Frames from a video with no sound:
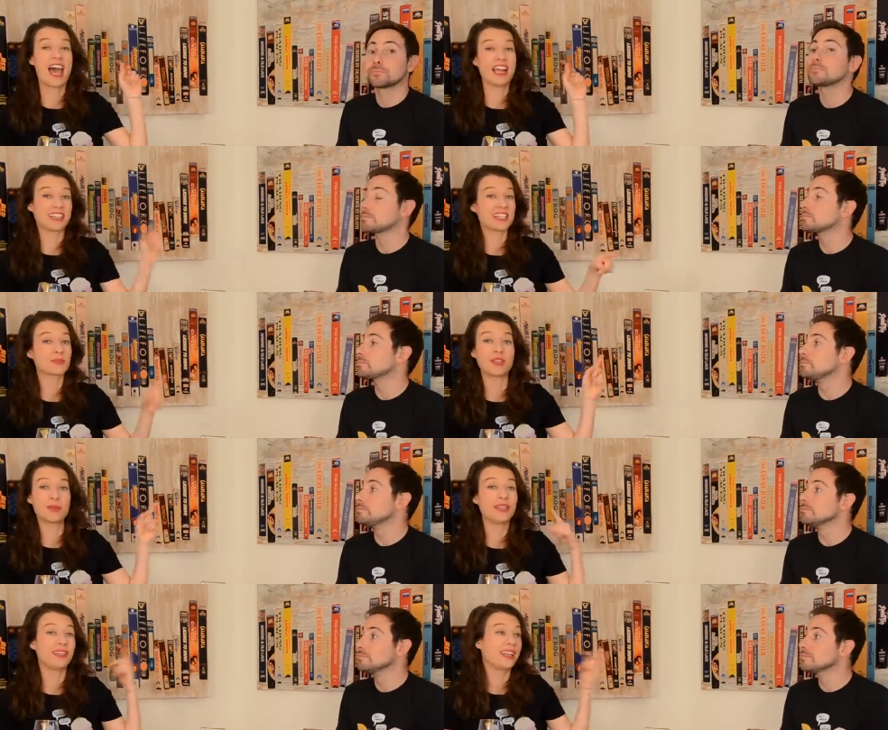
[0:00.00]
Speaker 1: and guess what?
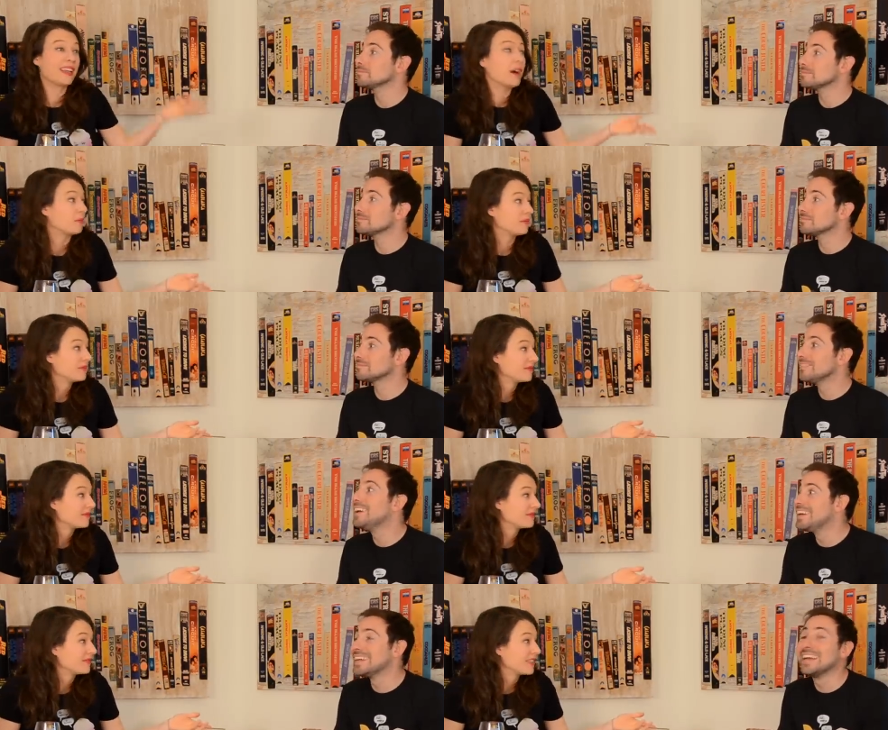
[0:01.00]
I'm eating it up.
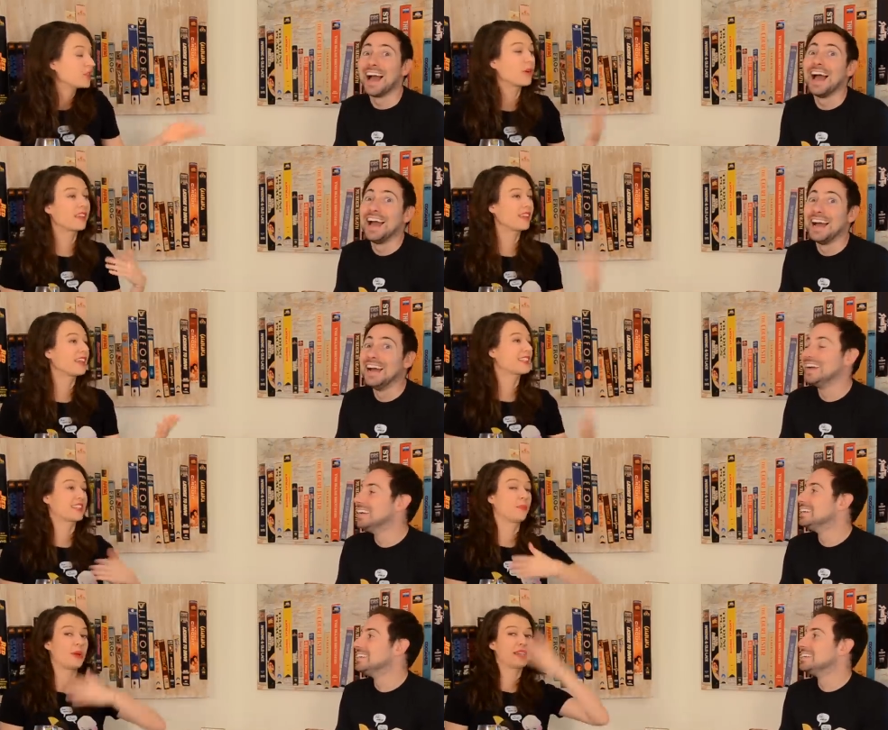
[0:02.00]
Do I think it's
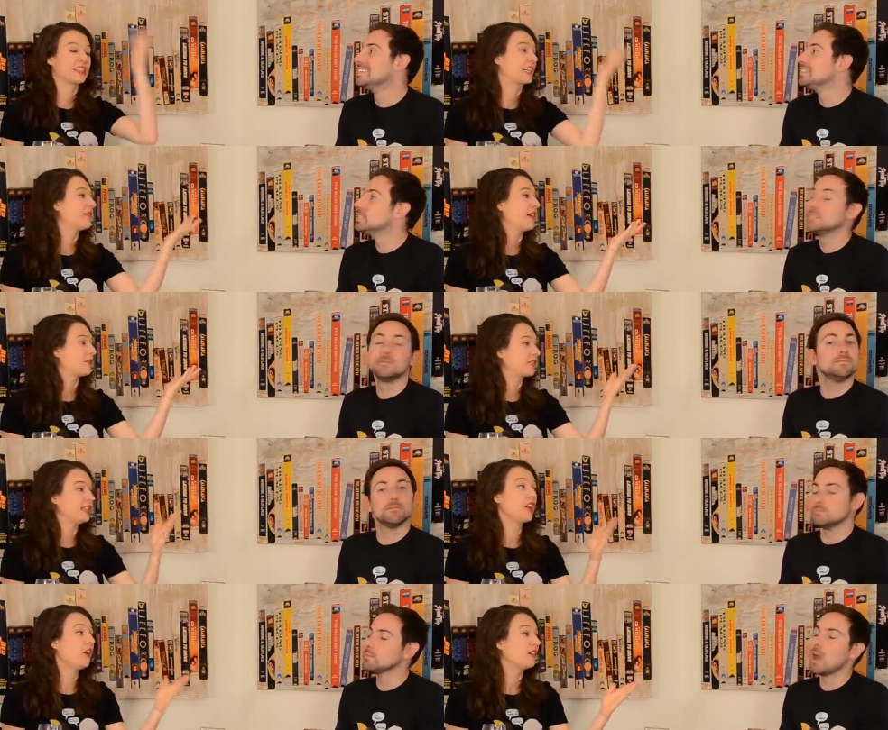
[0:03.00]
the best thing I've ever
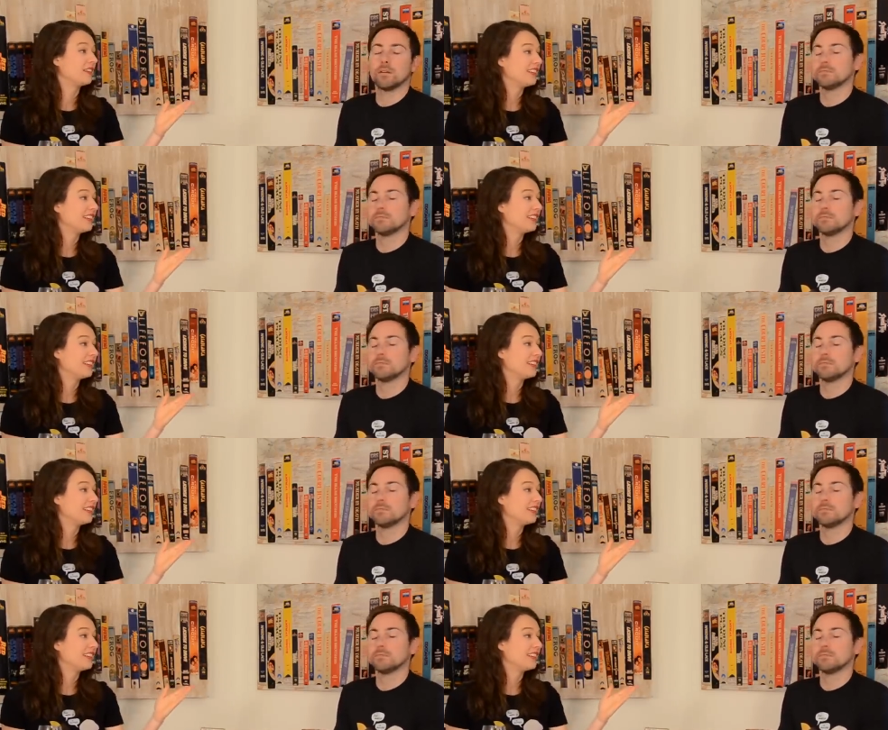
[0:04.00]
seen? No.